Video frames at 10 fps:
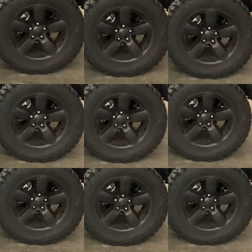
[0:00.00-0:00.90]
to
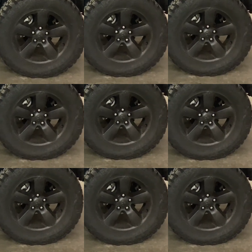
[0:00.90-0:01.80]
level your truck,
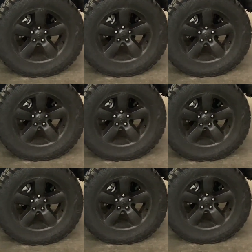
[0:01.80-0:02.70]
well, they're
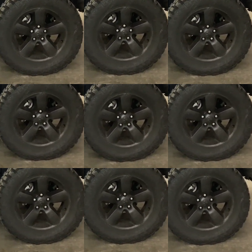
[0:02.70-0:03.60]
doing a 3-inch puck
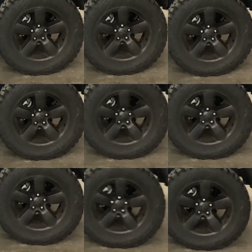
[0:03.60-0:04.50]
spacer.
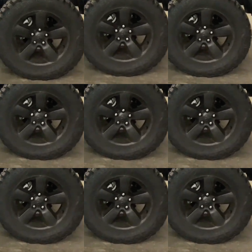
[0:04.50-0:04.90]
It's gonna ride like